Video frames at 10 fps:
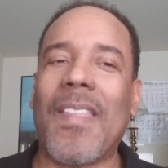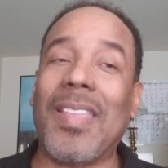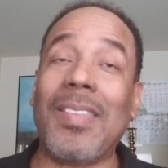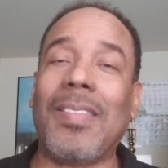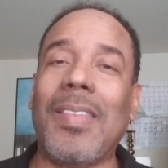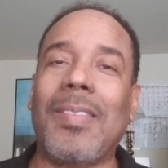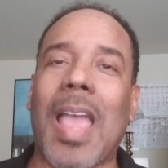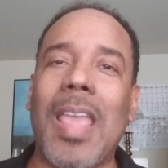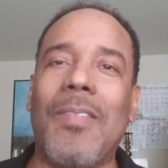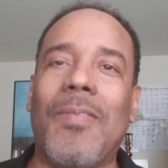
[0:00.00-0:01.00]
This, this,
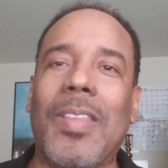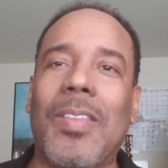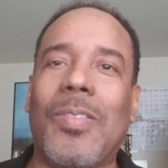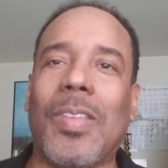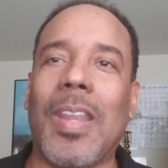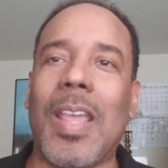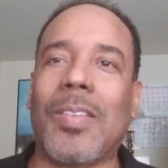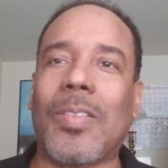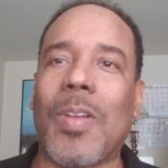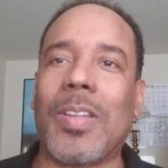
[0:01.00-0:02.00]
I even used to get
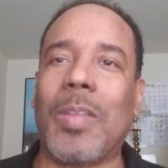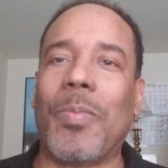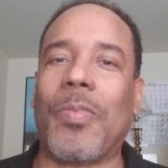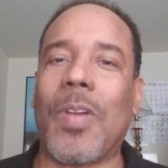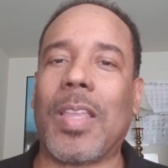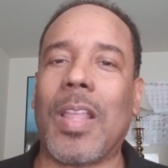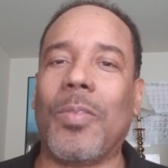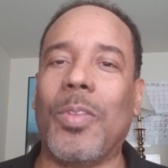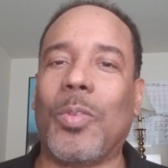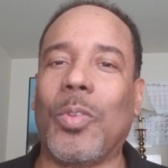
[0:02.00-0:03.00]
asked this question even before I got
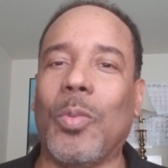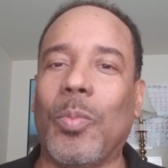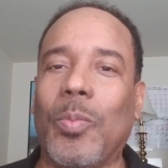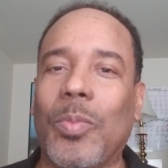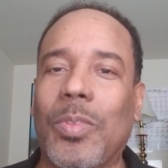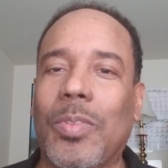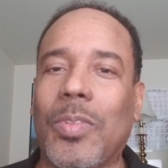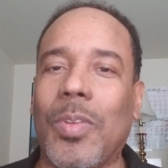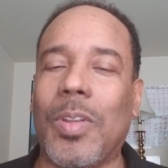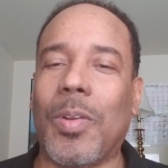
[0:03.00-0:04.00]
on YouTube
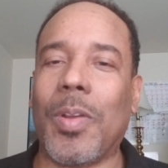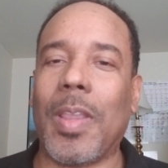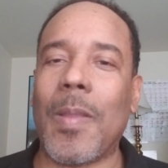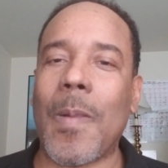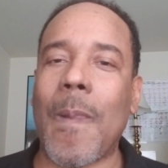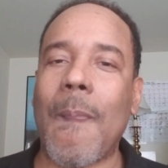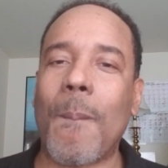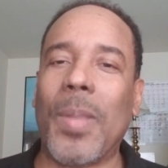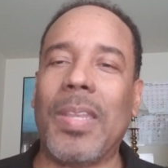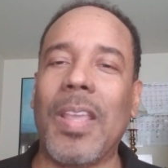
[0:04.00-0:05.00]
to a degree,
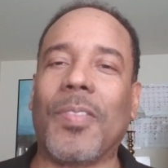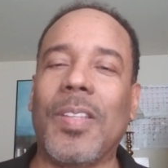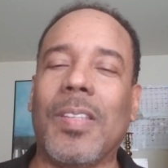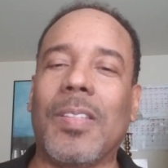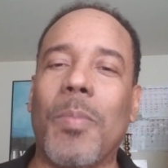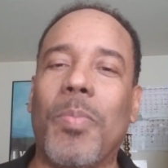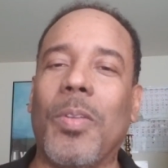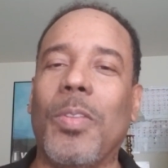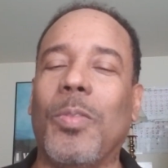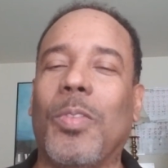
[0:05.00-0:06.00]
but definitely since I've
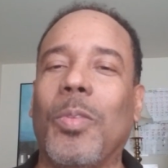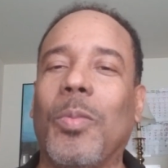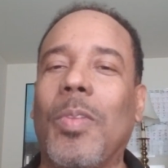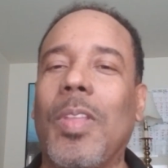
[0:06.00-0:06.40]
been on YouTube.